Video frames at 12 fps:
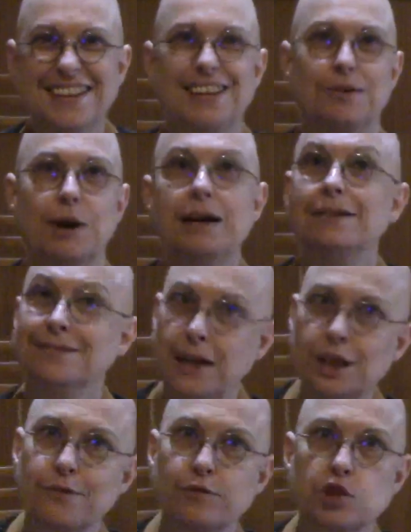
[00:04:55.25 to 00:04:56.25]
Right?
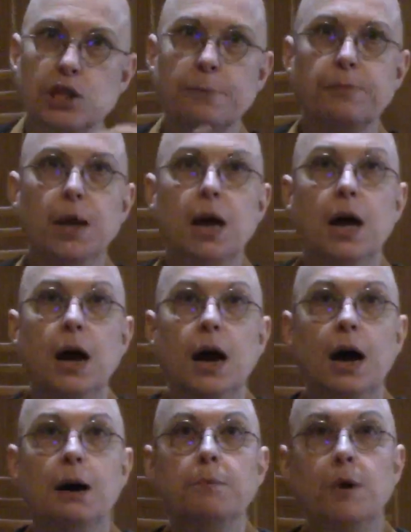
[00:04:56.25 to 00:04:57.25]
Not the first
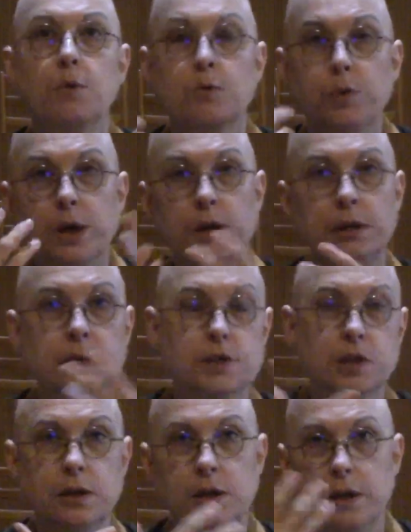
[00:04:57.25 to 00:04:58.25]
time. But we're really,
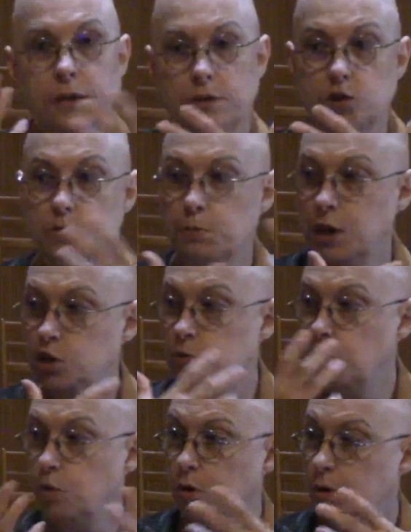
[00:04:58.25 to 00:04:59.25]
suddenly there's much
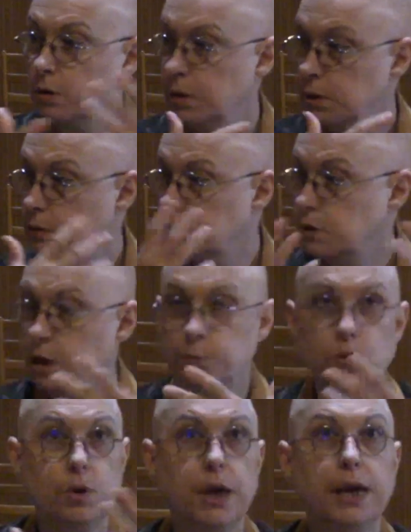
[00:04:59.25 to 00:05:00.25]
more
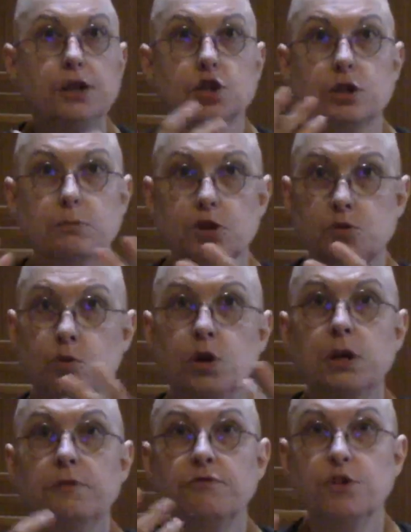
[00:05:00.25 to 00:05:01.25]
communication, much more
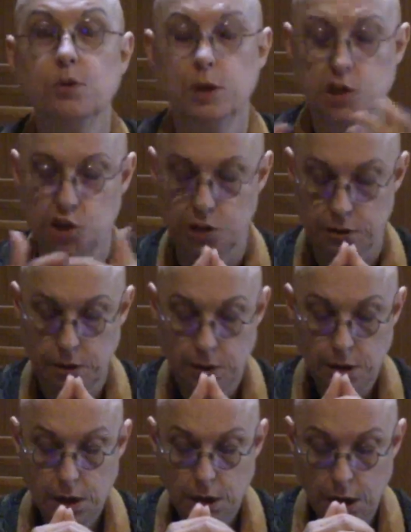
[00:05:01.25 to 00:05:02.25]
influence
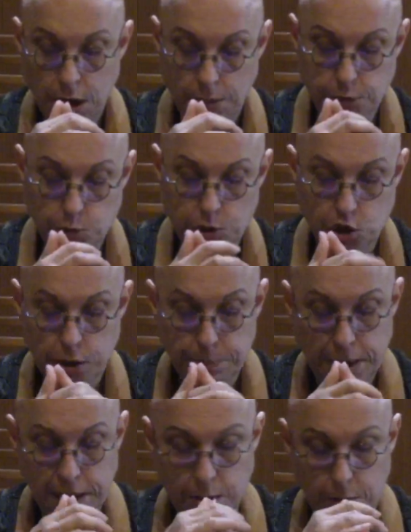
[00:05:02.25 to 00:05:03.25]
between
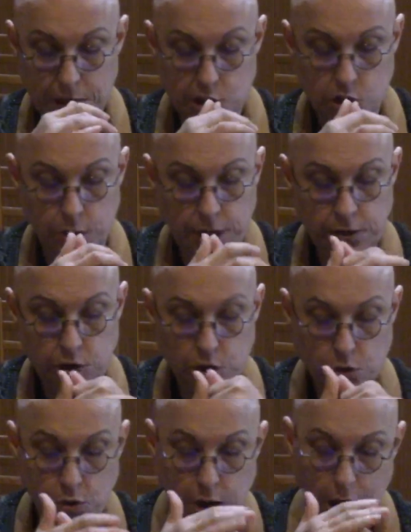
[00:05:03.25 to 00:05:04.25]
Japan and the West. So in the
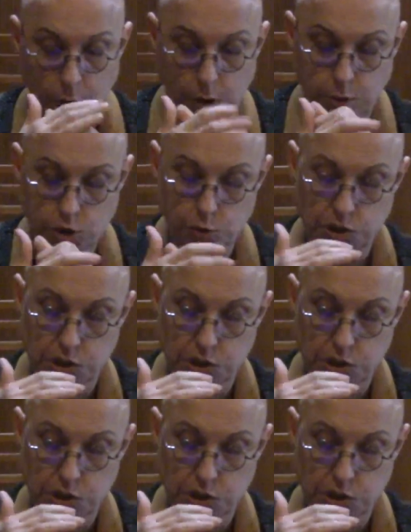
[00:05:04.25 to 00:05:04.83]
Tokugawa, which was